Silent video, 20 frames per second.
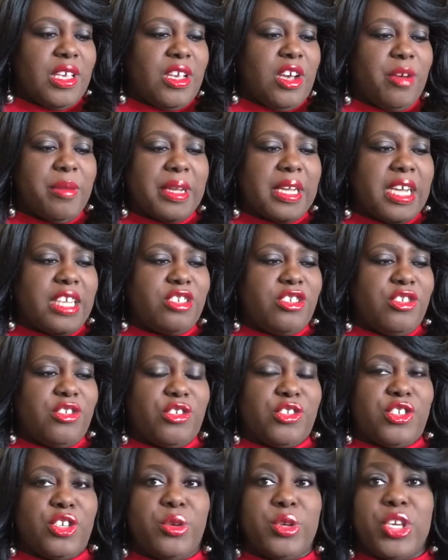Oh my gosh, these are
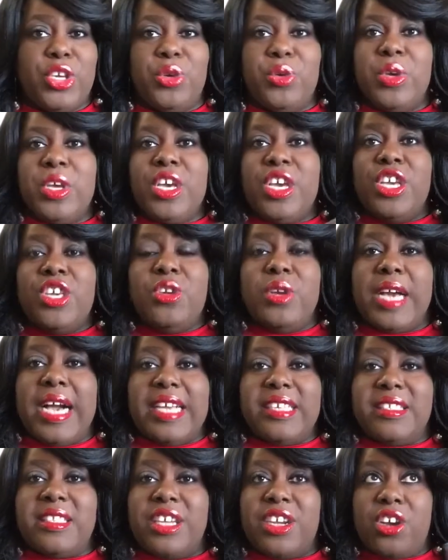so cute. You
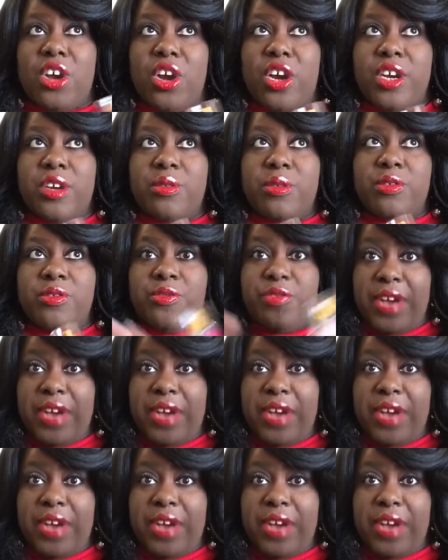guys, there are,